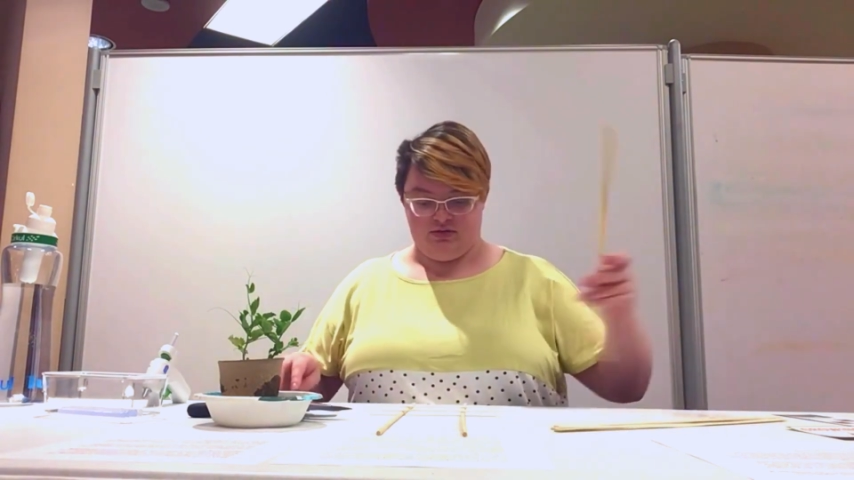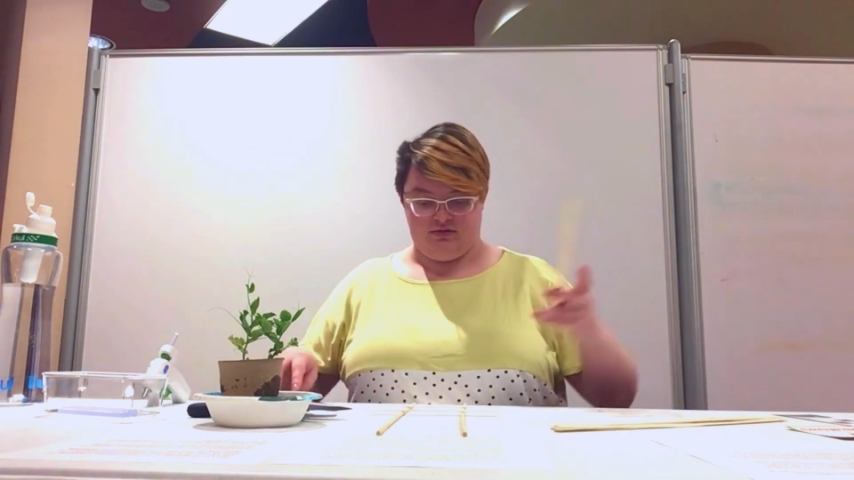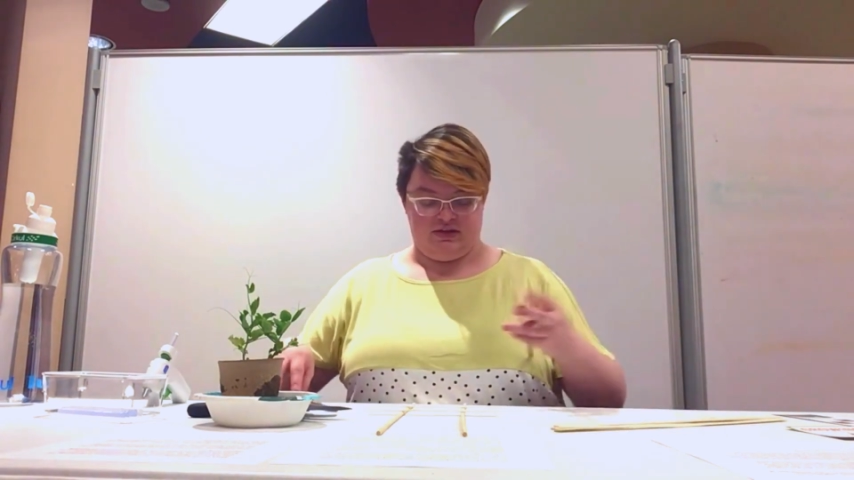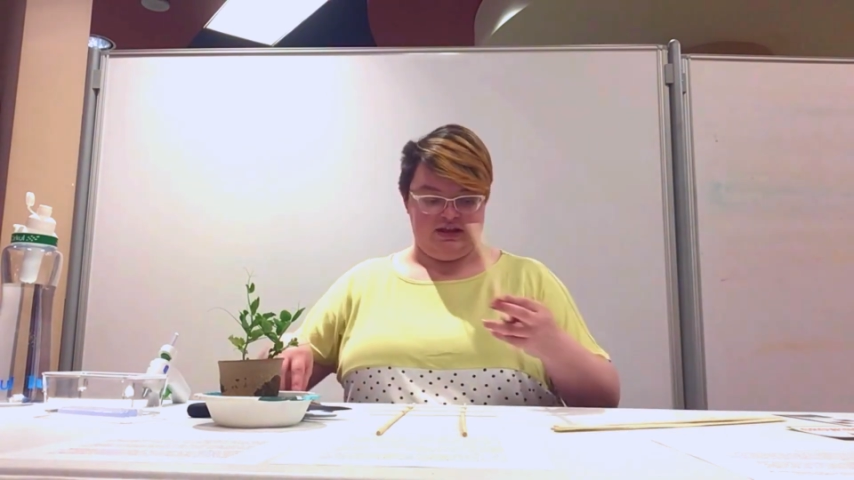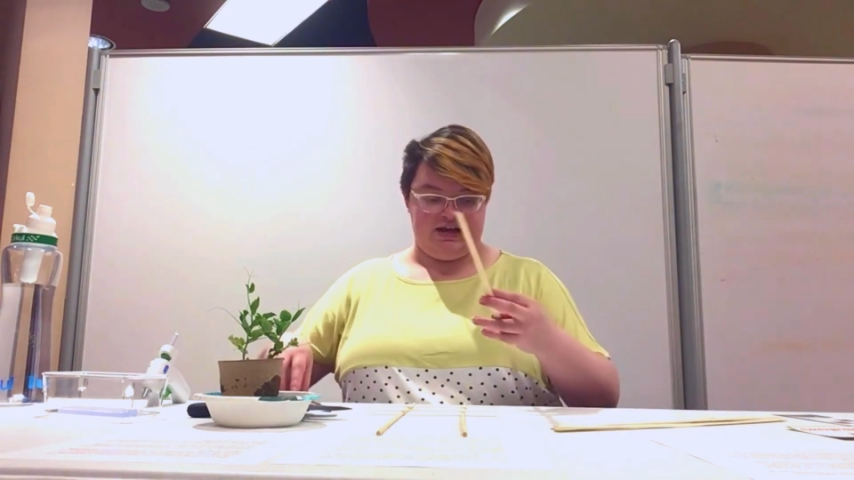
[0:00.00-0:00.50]

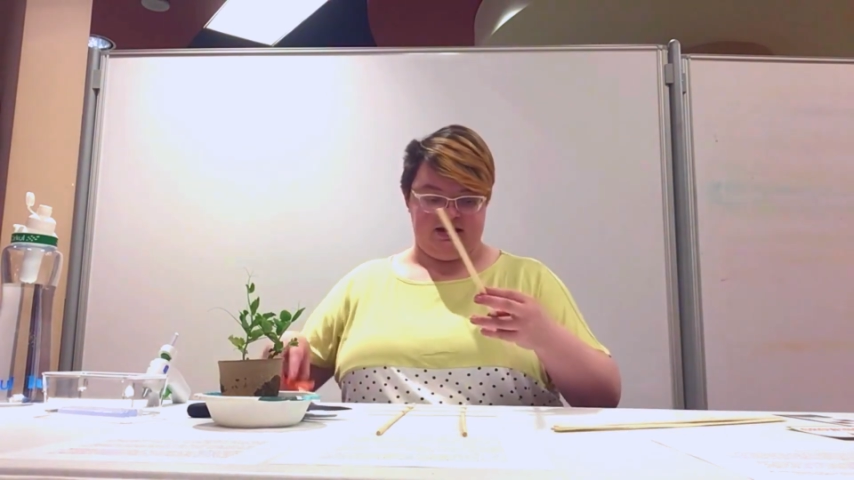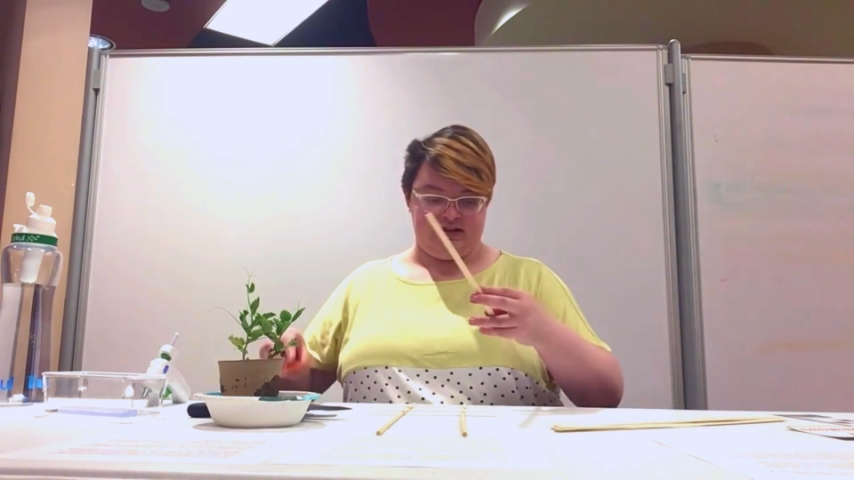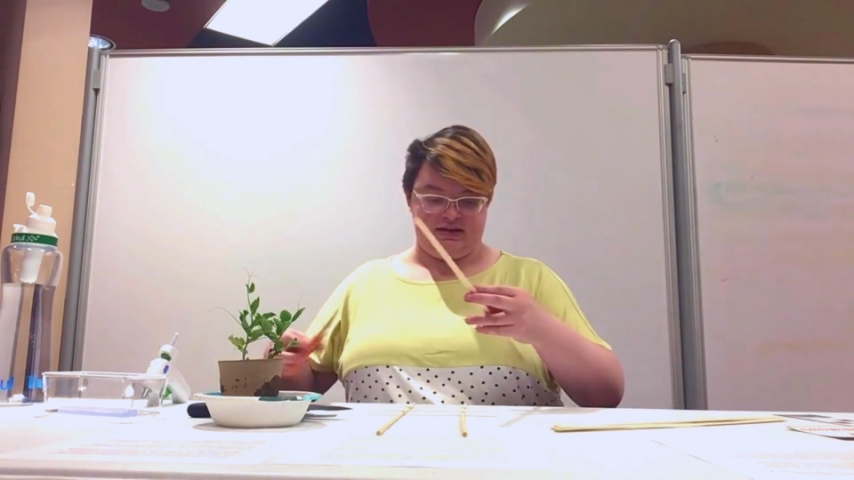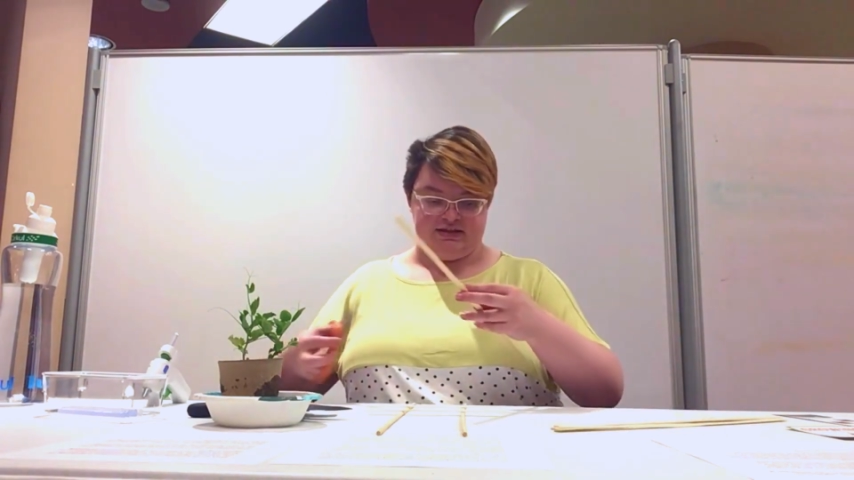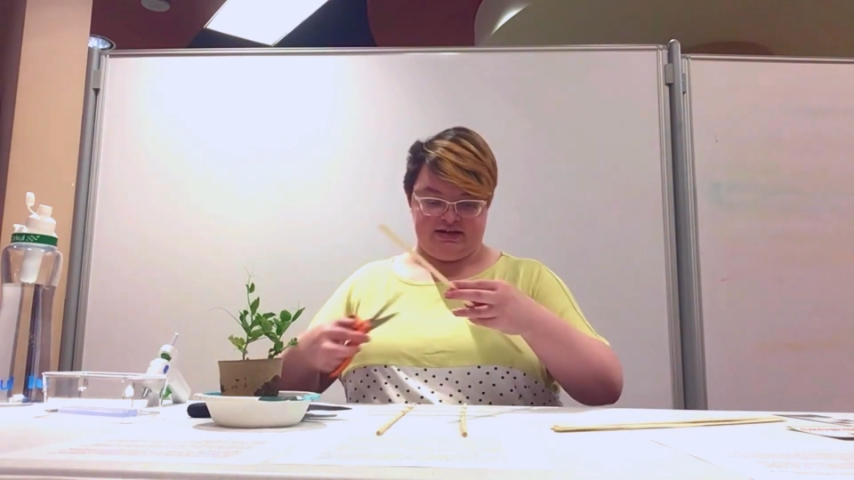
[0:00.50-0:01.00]
with laying
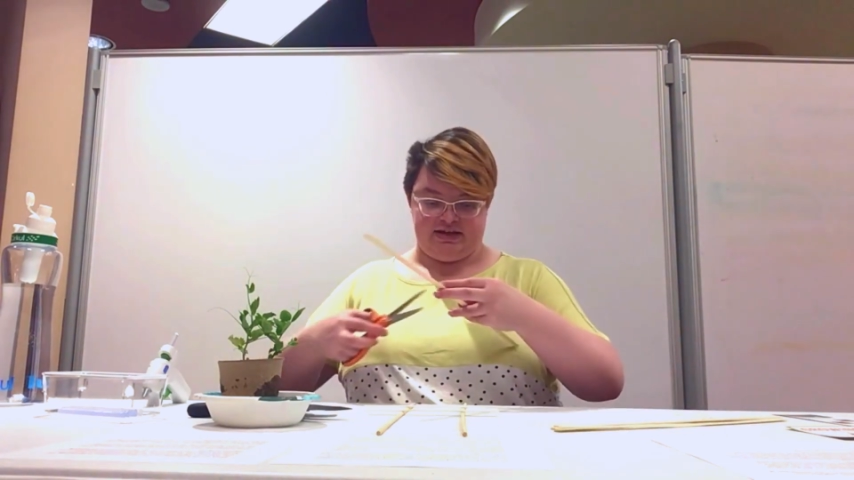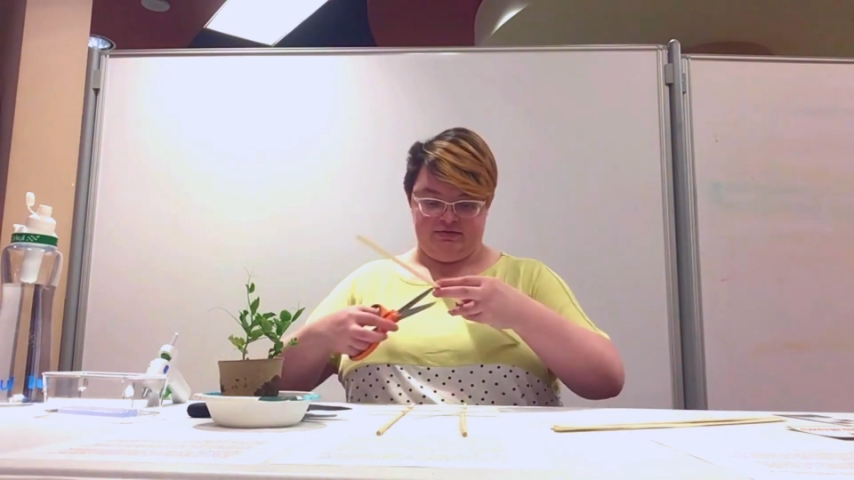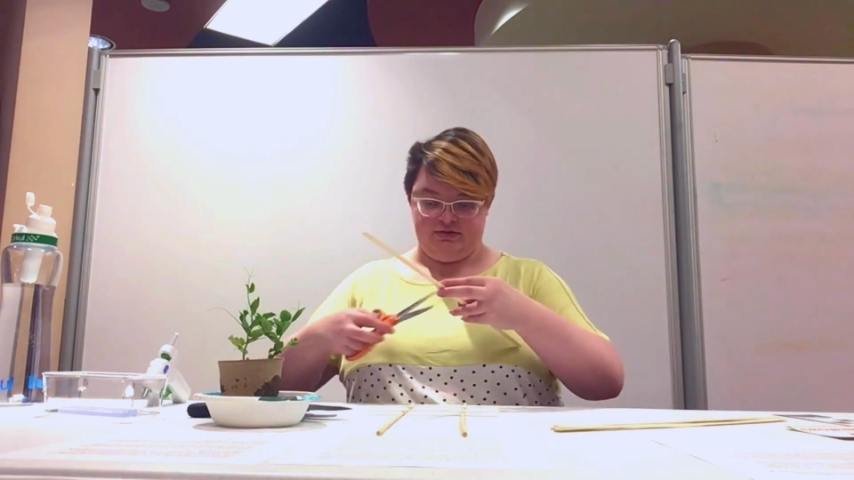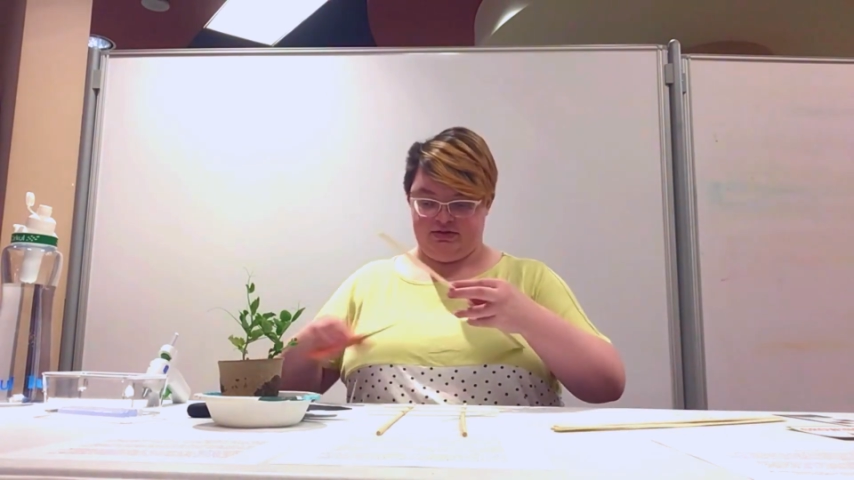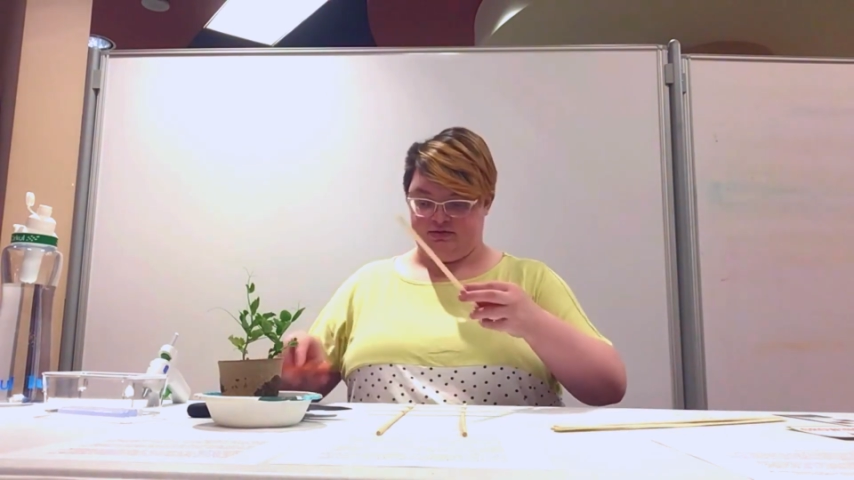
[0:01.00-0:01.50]
these out.